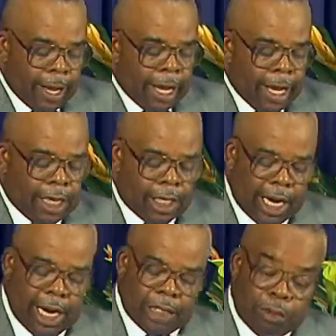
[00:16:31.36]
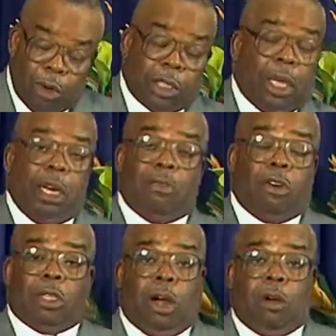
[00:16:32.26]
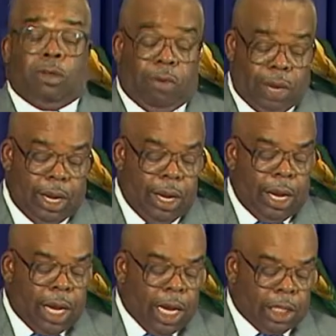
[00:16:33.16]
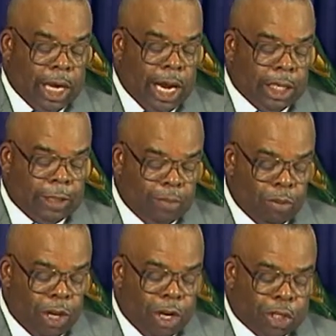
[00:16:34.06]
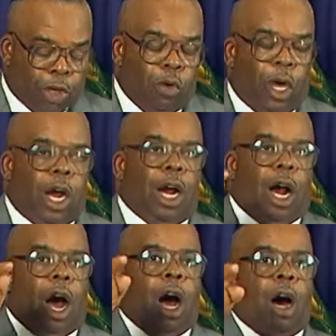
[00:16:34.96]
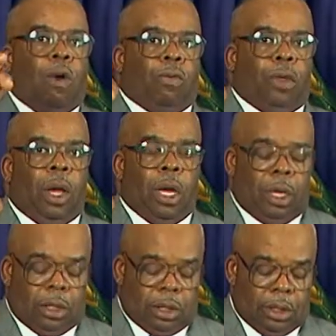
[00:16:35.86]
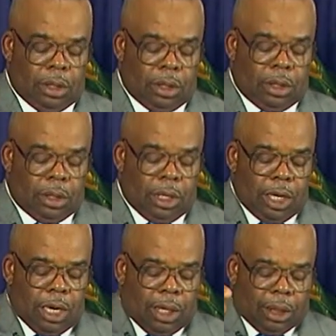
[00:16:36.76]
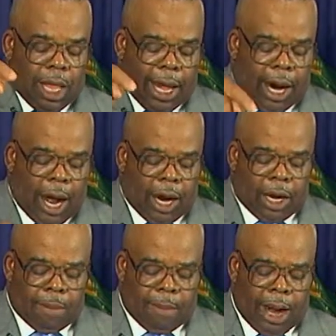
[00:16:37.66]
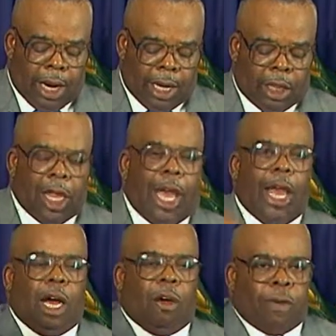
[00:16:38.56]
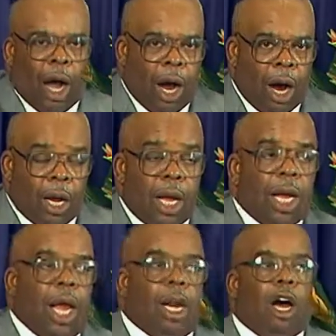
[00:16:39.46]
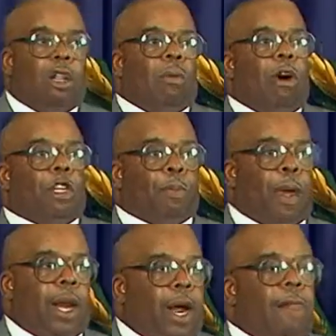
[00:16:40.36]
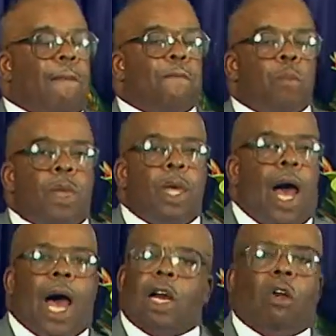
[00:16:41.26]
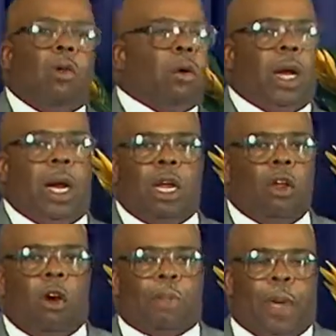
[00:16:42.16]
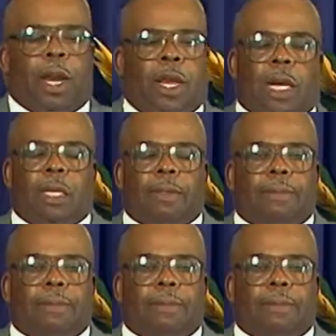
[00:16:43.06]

He says, we're still in verse thirty-three. He says, to hear all things that are commanded thee of God. In other words, Peter, I don't want to hear your opinion.